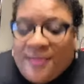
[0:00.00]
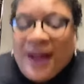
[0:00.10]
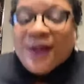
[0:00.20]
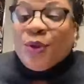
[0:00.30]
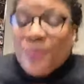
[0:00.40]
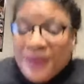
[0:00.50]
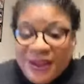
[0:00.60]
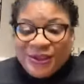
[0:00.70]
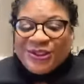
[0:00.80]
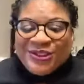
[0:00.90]
my new
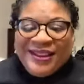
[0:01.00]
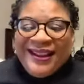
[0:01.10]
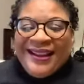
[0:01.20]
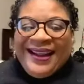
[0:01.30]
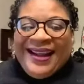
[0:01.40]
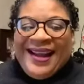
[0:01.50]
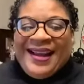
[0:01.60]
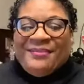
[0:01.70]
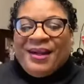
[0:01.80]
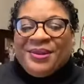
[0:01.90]
ministry
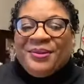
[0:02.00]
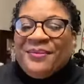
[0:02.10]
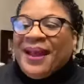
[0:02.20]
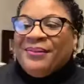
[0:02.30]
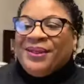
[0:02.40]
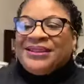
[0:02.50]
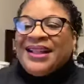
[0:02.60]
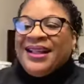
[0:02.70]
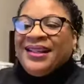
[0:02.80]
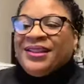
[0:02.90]
and my new
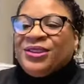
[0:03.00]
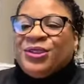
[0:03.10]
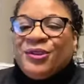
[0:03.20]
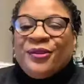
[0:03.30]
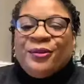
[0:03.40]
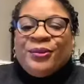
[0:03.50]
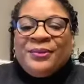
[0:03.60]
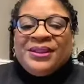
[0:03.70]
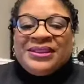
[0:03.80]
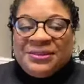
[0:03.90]
babies, Healing Truth
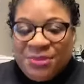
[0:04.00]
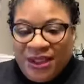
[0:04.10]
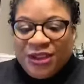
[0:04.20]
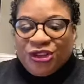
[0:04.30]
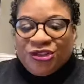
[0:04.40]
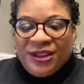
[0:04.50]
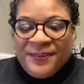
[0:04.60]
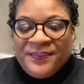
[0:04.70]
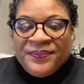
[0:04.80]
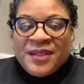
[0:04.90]
Women's Ministry.